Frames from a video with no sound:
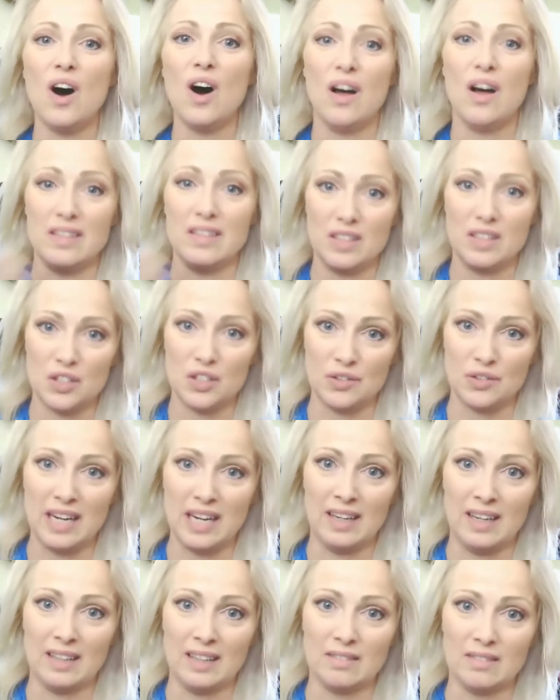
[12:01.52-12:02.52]
all this
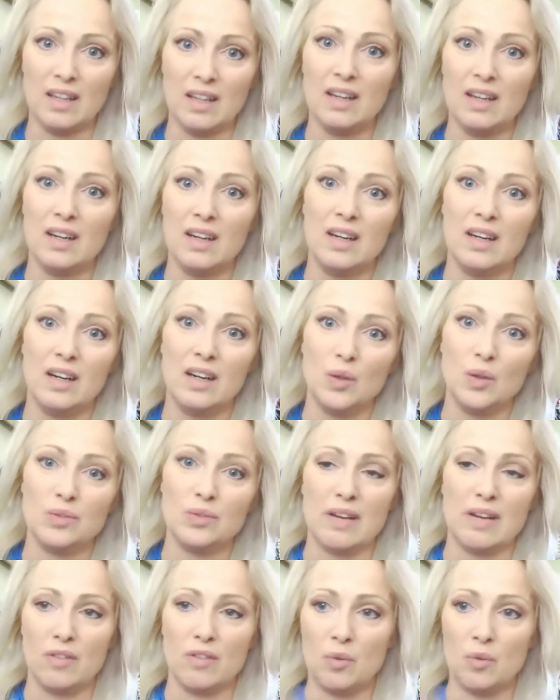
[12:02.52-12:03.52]
training
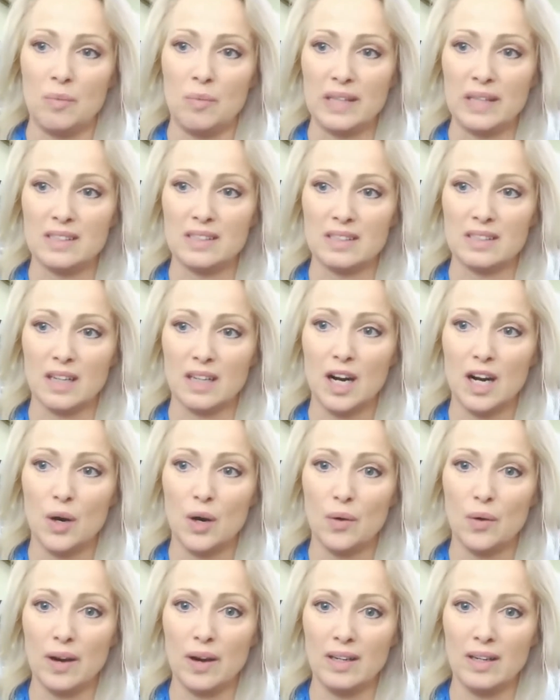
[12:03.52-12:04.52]
several months
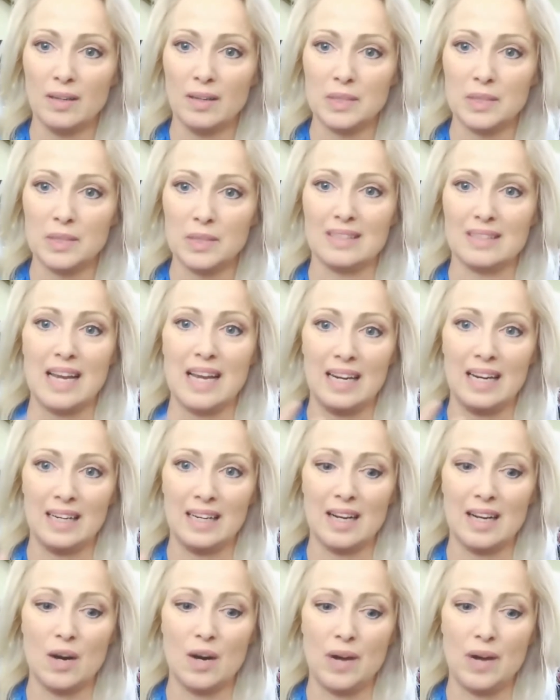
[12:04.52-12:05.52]
ago, and I'm just
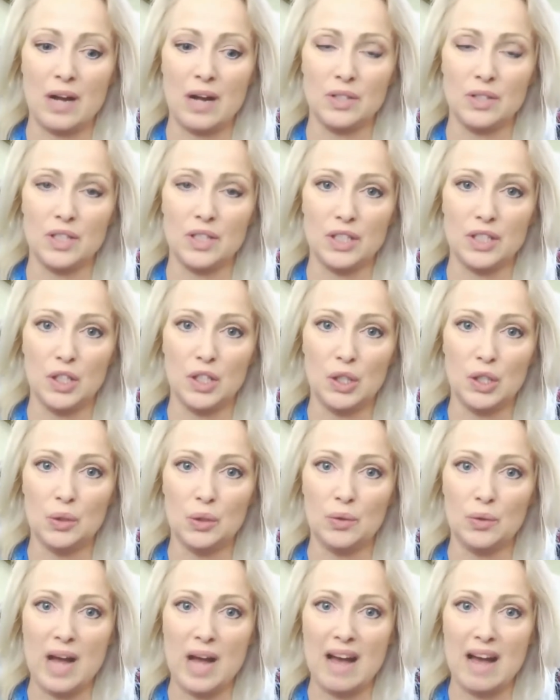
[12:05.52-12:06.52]
getting around
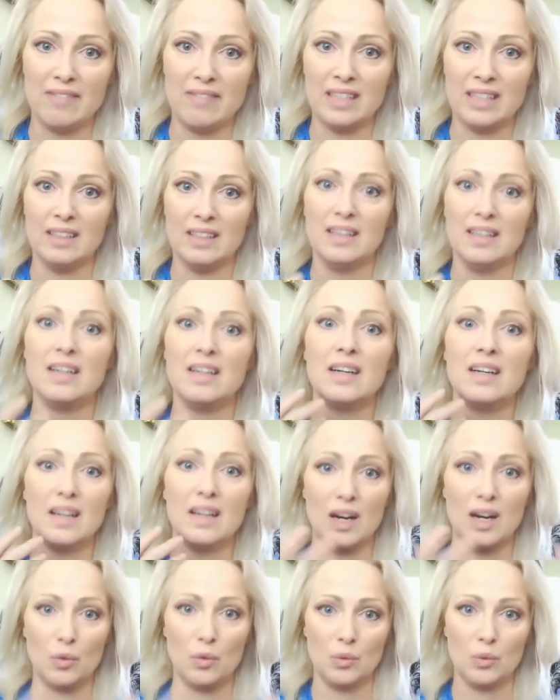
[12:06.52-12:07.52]
to having
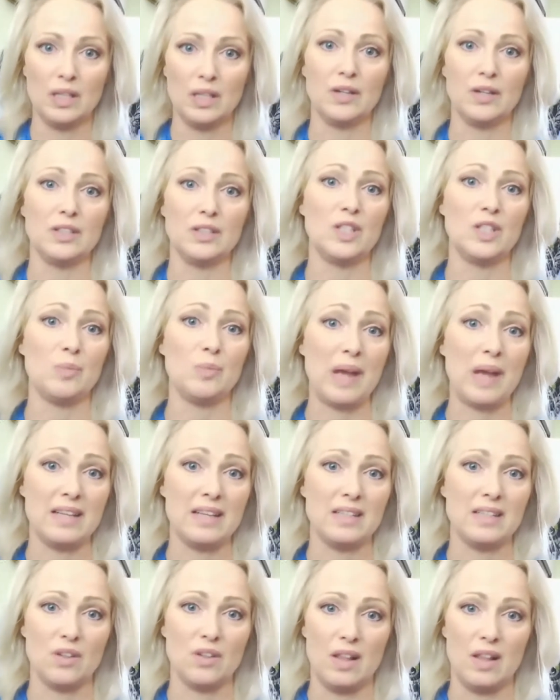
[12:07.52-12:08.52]
a really good
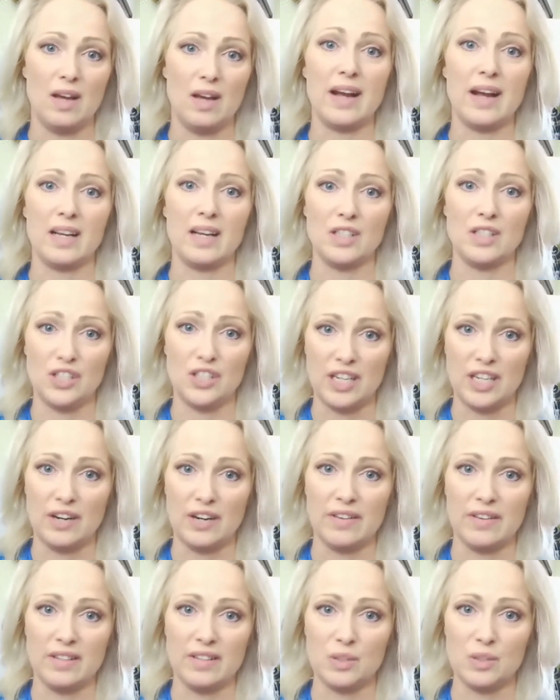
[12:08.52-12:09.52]
space so that I can
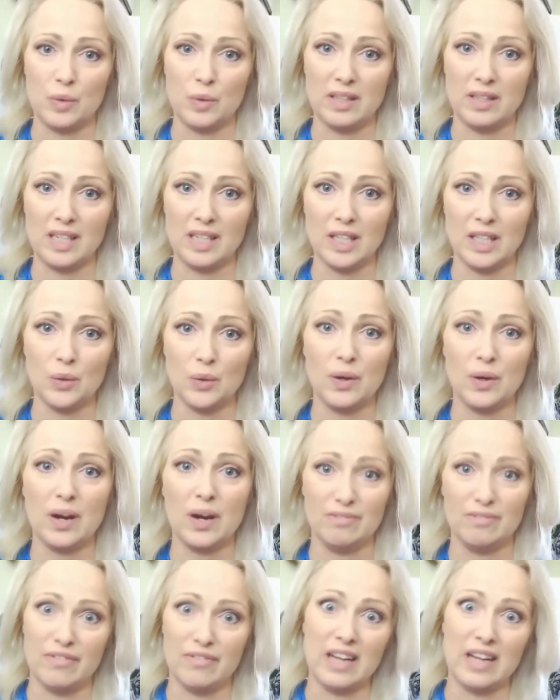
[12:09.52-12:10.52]
share this with you.
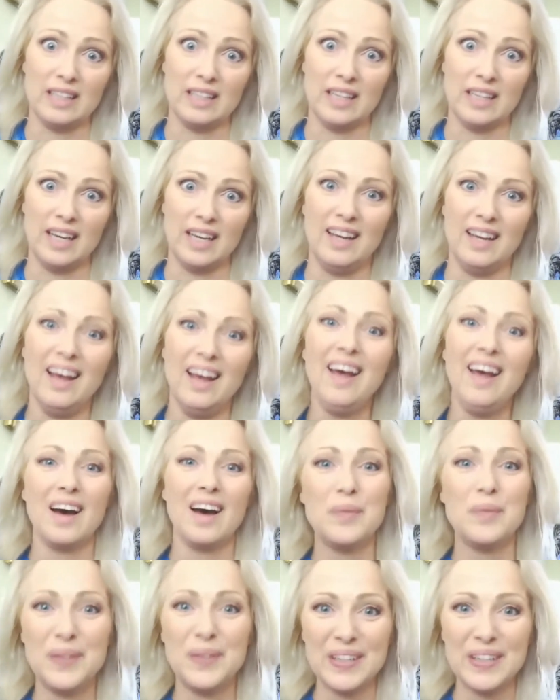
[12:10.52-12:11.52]
Finally,
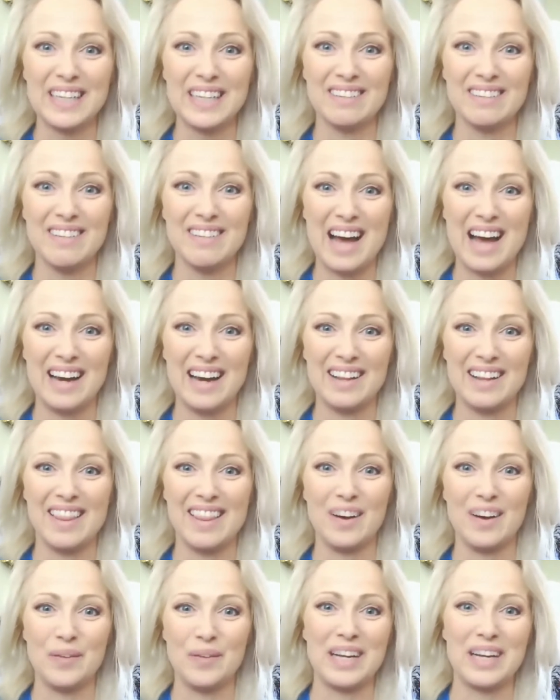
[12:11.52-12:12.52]
I'm really glad
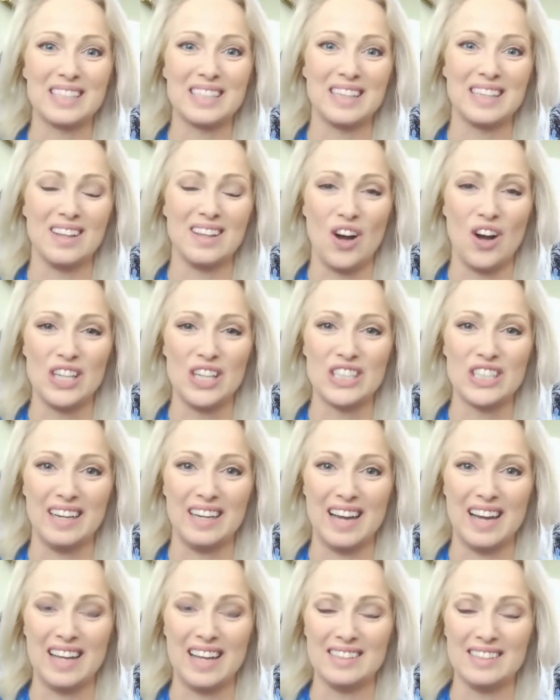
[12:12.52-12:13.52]
that we get to launch
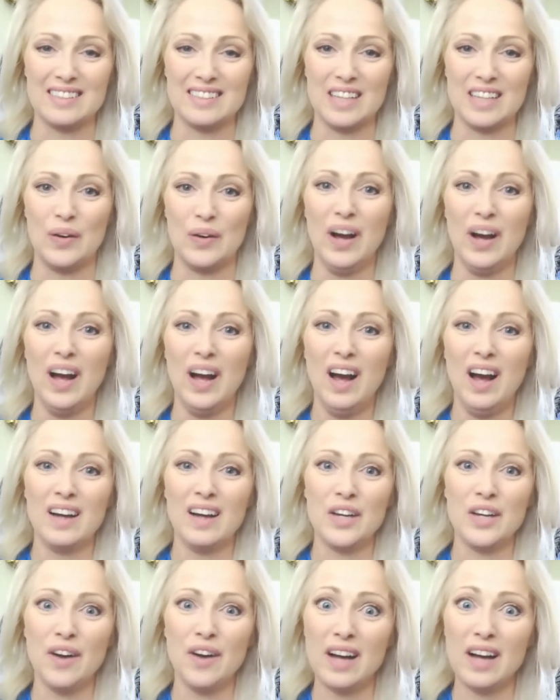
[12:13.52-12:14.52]
it. And so
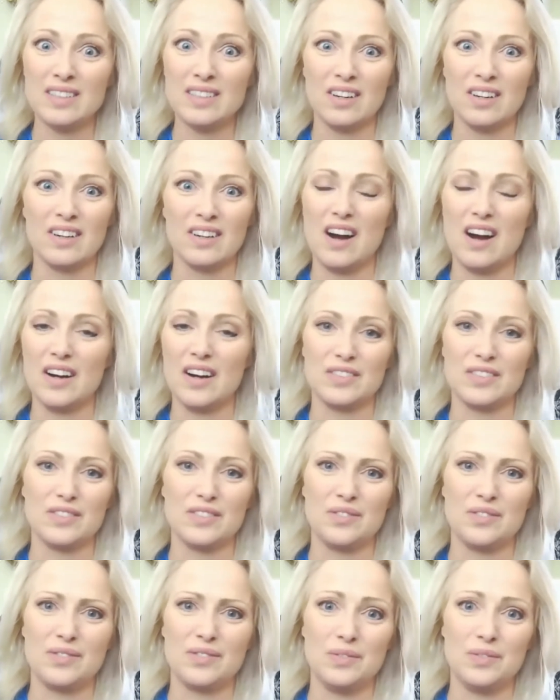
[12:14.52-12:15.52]
you guys are
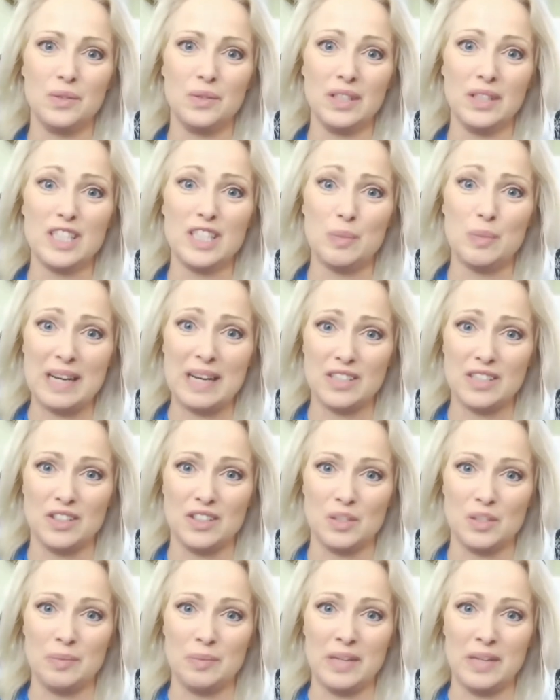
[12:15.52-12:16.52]
really
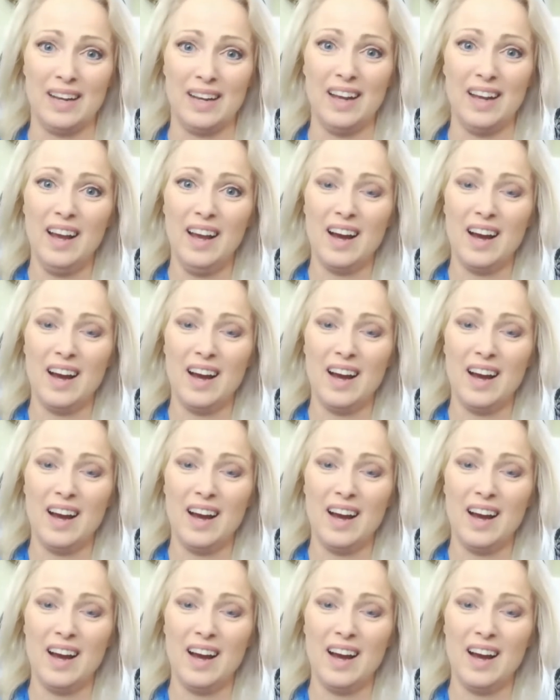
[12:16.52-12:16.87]
special to me,